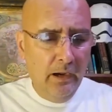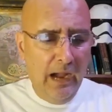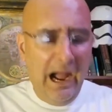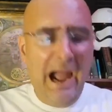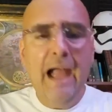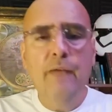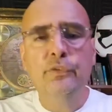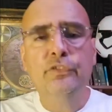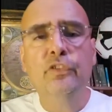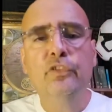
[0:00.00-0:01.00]
I have a
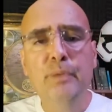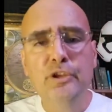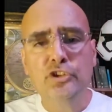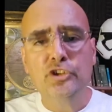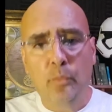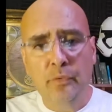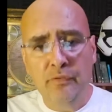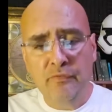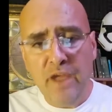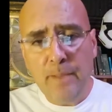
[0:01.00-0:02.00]
suspicion that when the
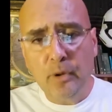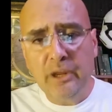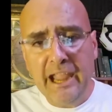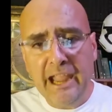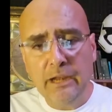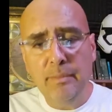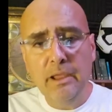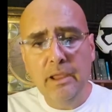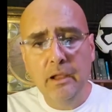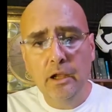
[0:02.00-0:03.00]
vapor
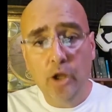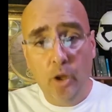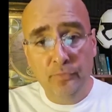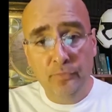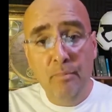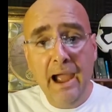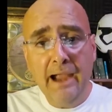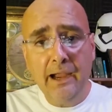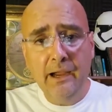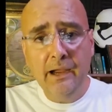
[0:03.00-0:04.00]
canopy comes
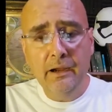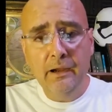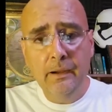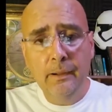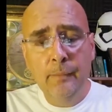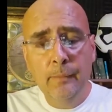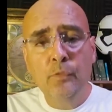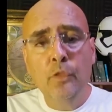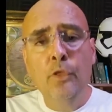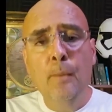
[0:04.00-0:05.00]
back,
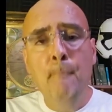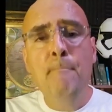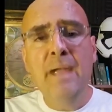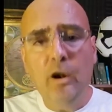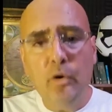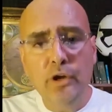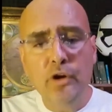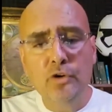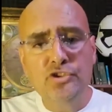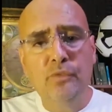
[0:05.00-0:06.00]
the
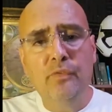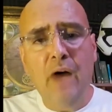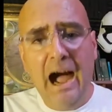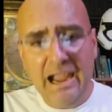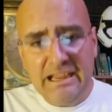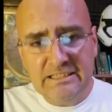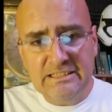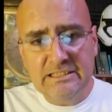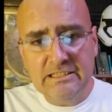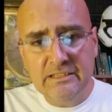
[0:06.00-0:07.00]
barriers of
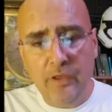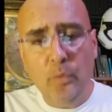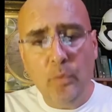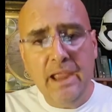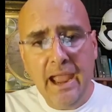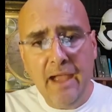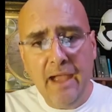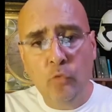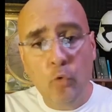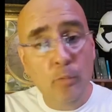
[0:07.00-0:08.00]
ice that we
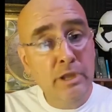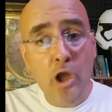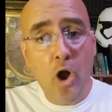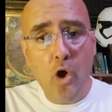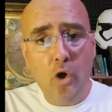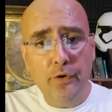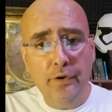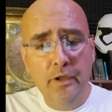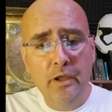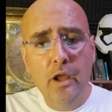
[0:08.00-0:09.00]
have will be gone.
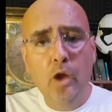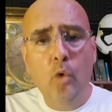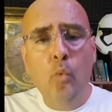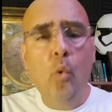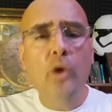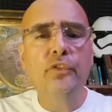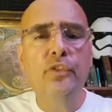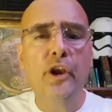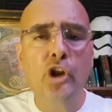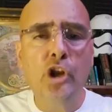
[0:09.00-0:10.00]
Once
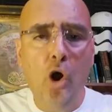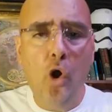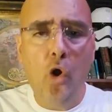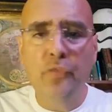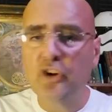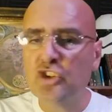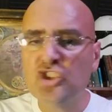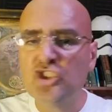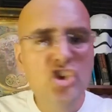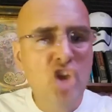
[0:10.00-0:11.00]
they're gone, there's
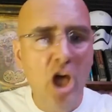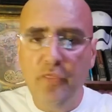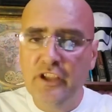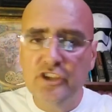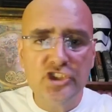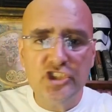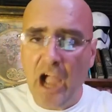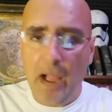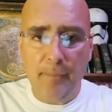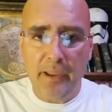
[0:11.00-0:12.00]
nothing
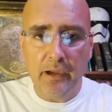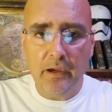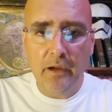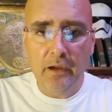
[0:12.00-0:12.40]
stopping.